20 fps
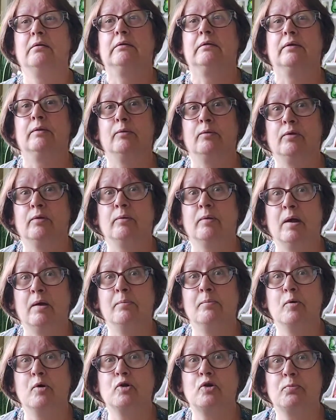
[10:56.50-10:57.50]
there was a
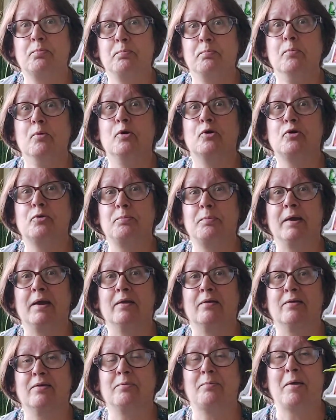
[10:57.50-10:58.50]
much
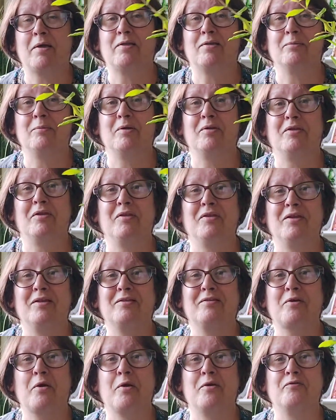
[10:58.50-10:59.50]
bigger specimen than this
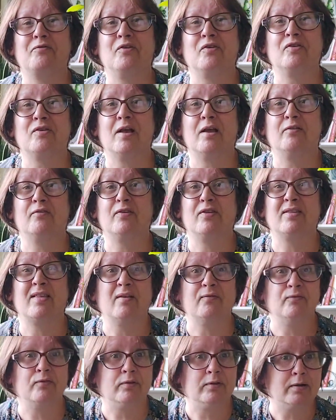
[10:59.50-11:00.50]
going for sale for
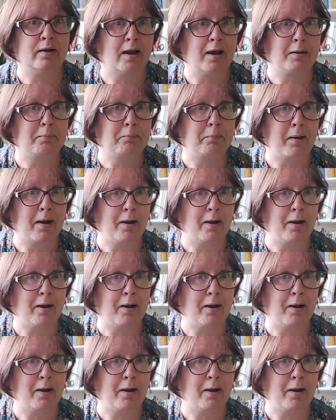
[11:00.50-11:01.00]
£79,